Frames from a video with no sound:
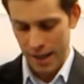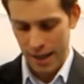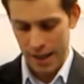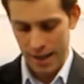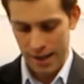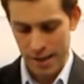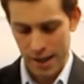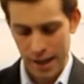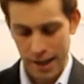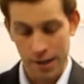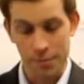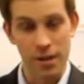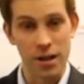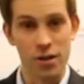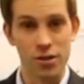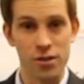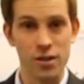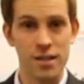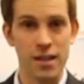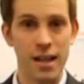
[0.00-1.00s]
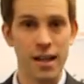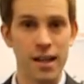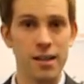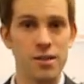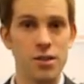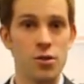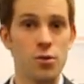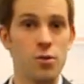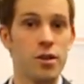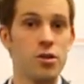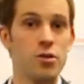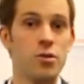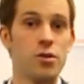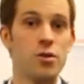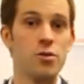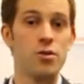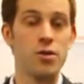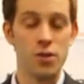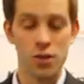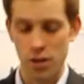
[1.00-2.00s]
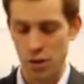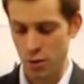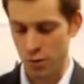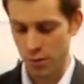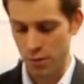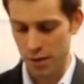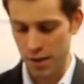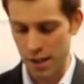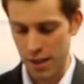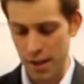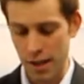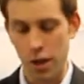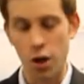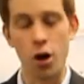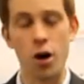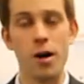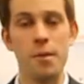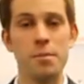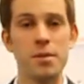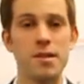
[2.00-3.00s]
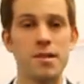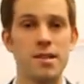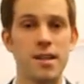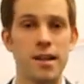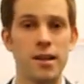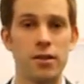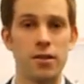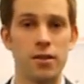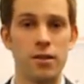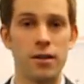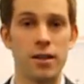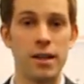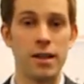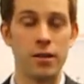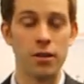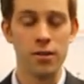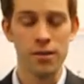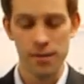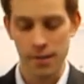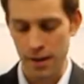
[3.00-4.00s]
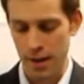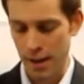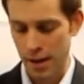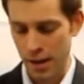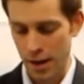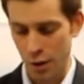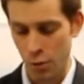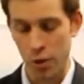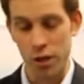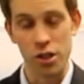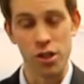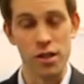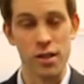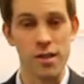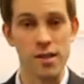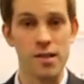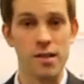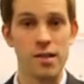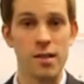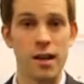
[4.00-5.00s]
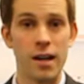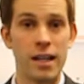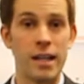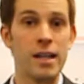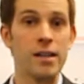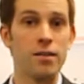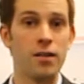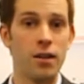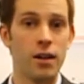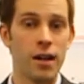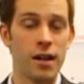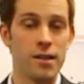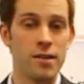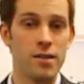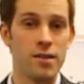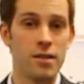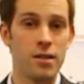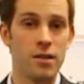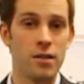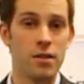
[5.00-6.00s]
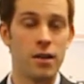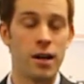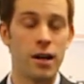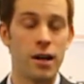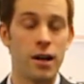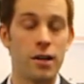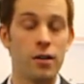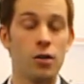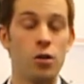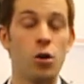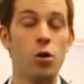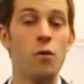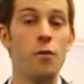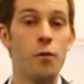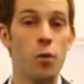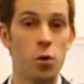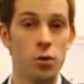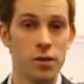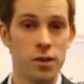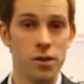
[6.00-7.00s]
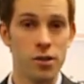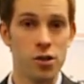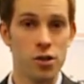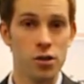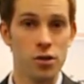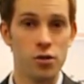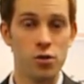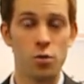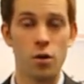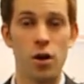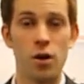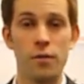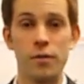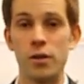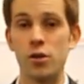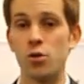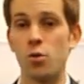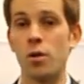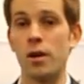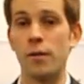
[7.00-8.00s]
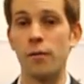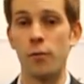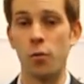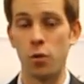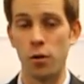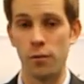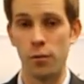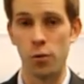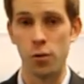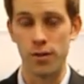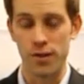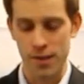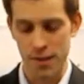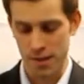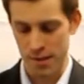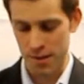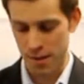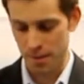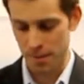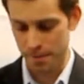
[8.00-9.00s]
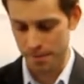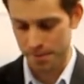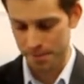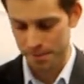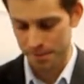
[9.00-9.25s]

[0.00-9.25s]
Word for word: and I am here today to introduce to you the Kompensator heater, which is Heatline's uh, low voltage 12 and 24 volt system.